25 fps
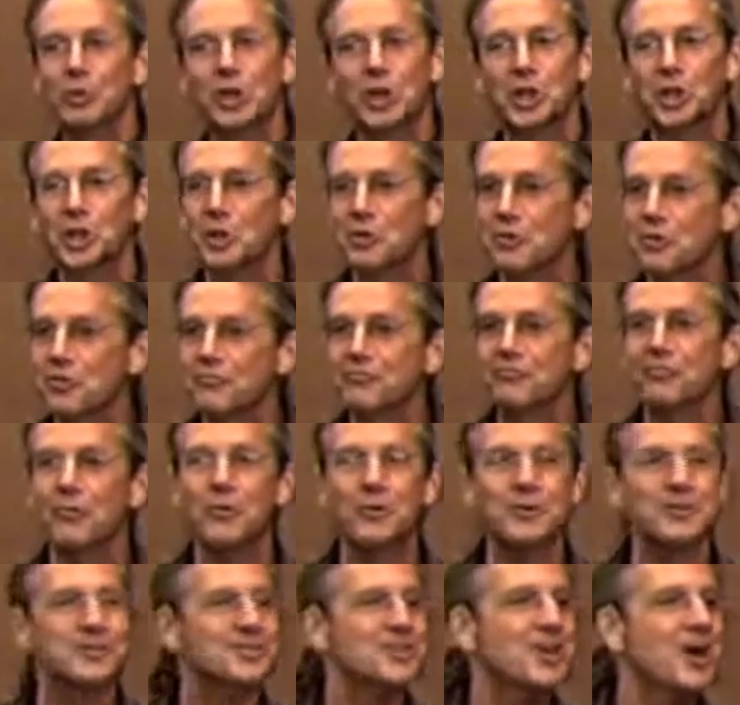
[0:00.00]
We can hear the
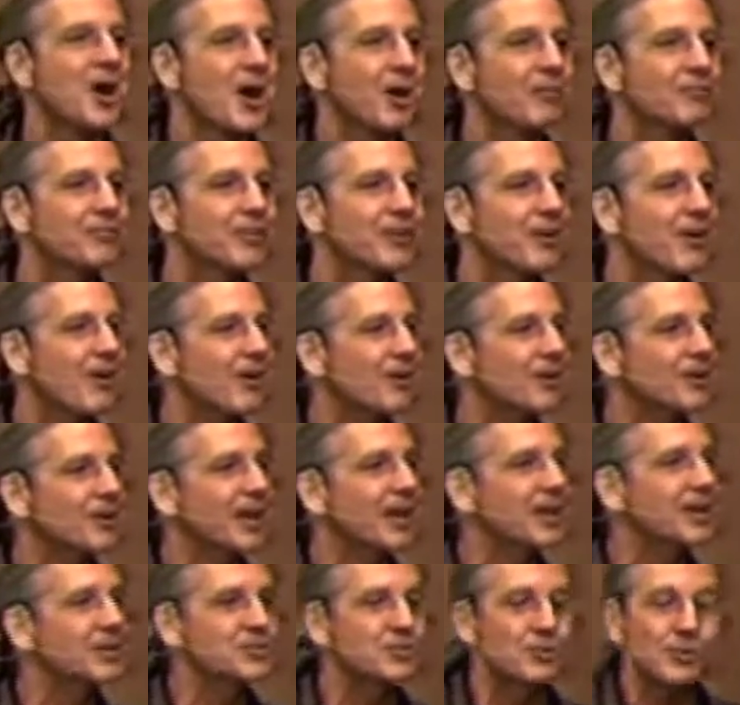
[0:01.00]
voice of the
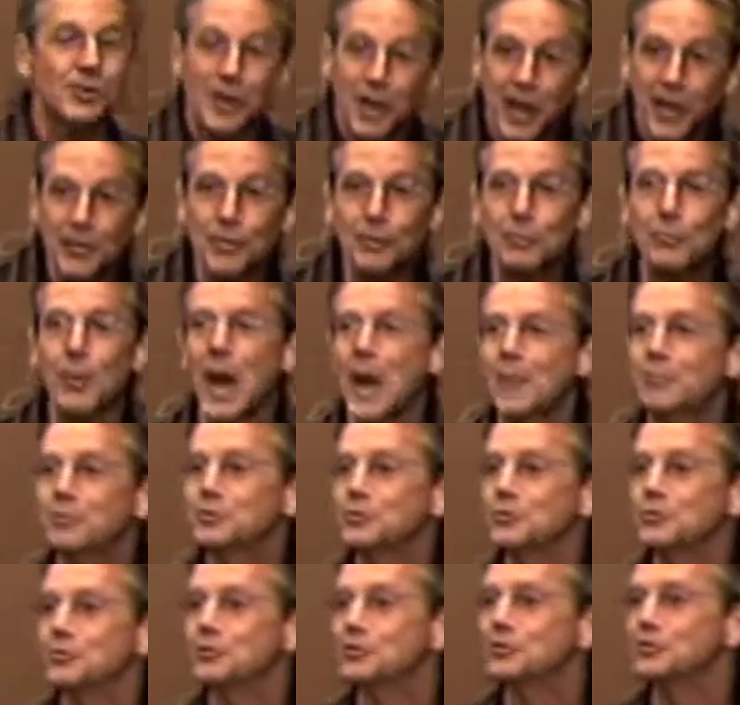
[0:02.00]
archangel and the
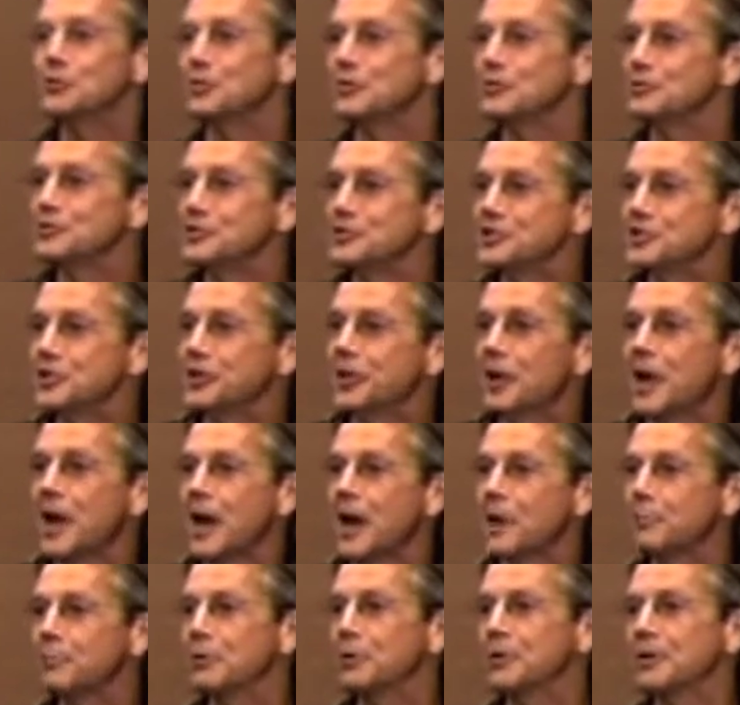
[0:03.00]
rapture of the church is going to
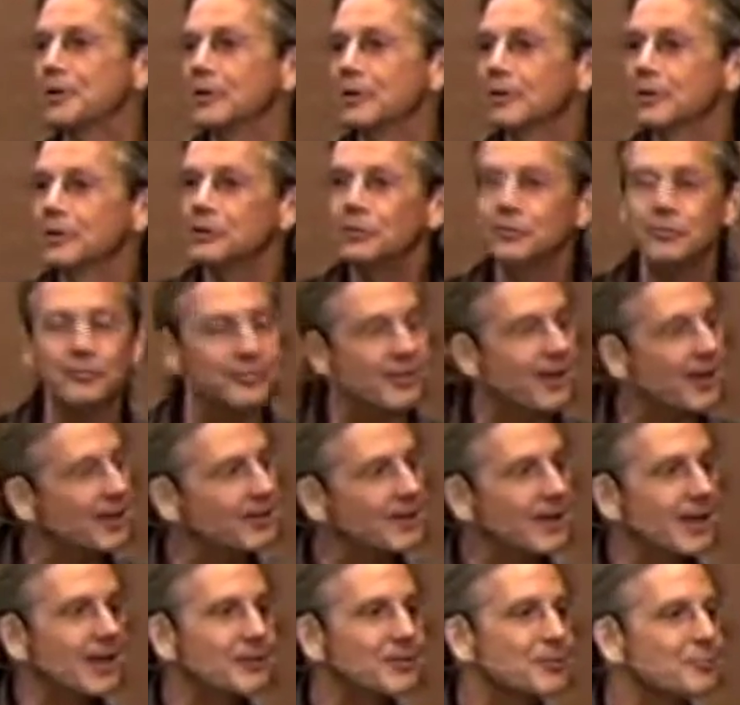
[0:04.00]
happen. You'll
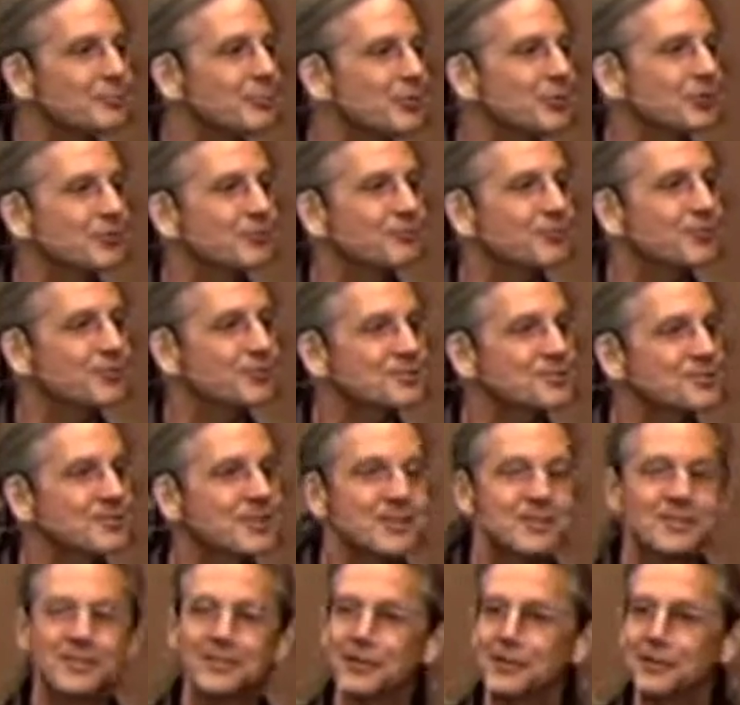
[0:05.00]
find that in the book of 1
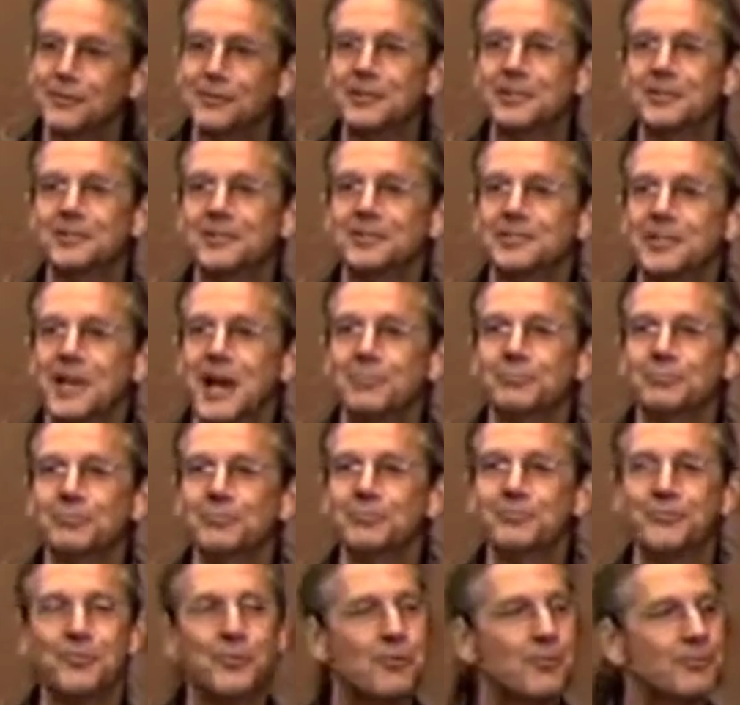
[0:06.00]
Thessalonians
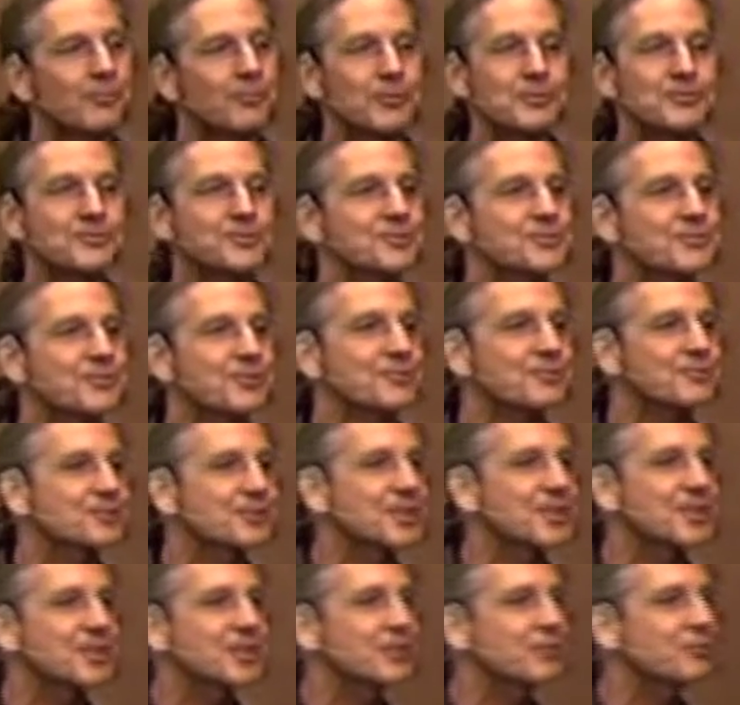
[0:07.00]
chapter 4 verses
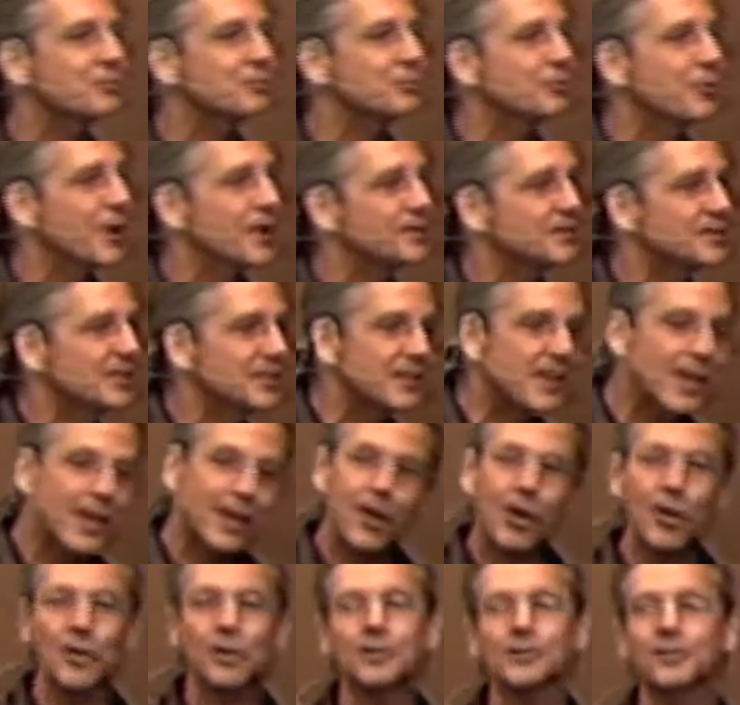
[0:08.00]
13 through 18. They
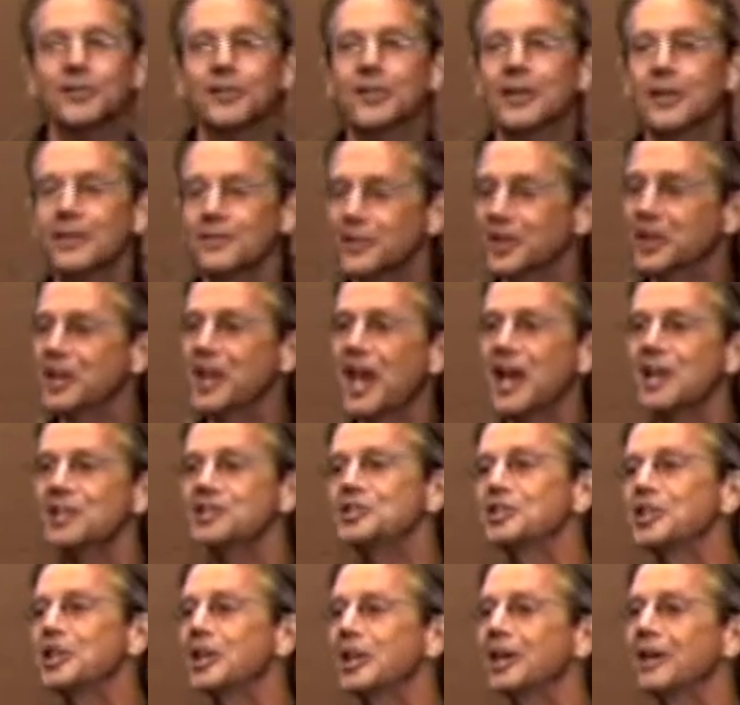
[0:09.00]
call it the
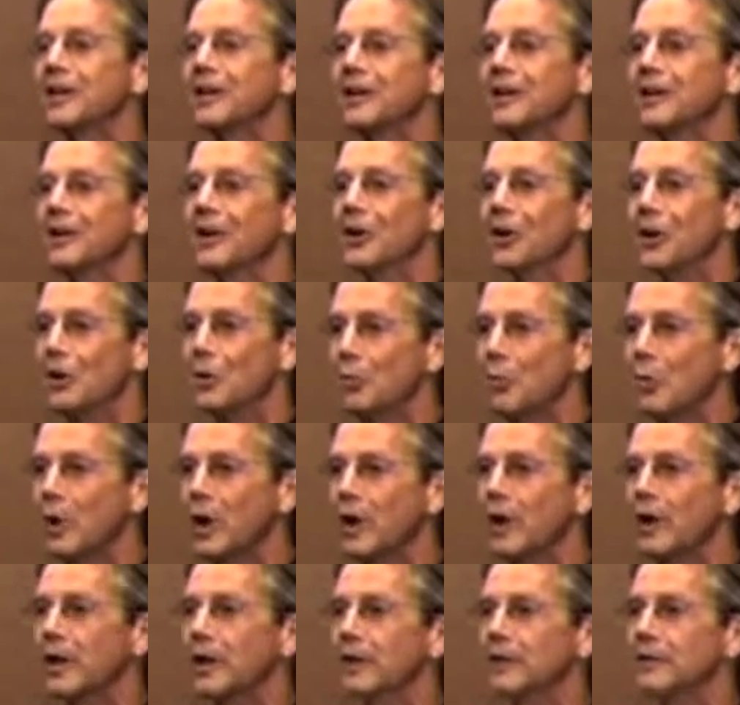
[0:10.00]
catching
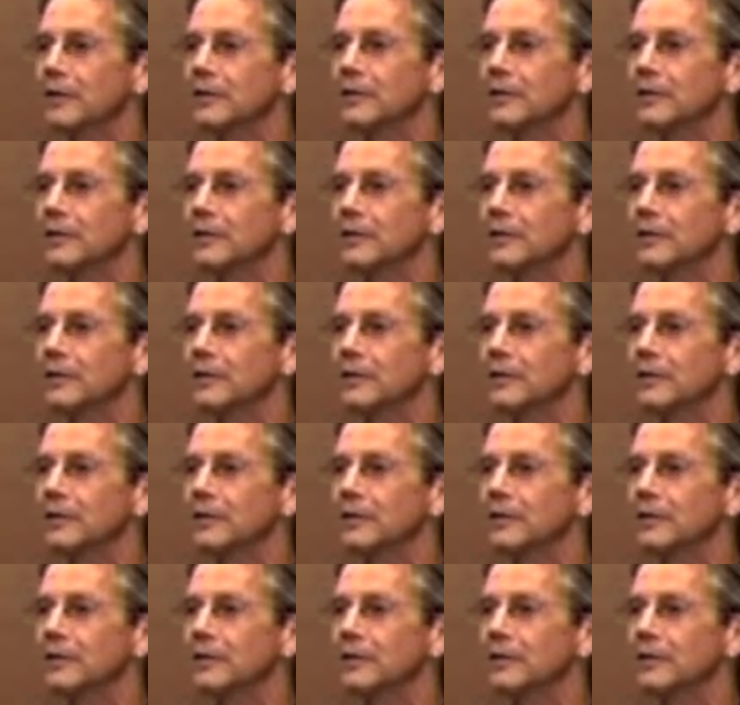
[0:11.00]
away.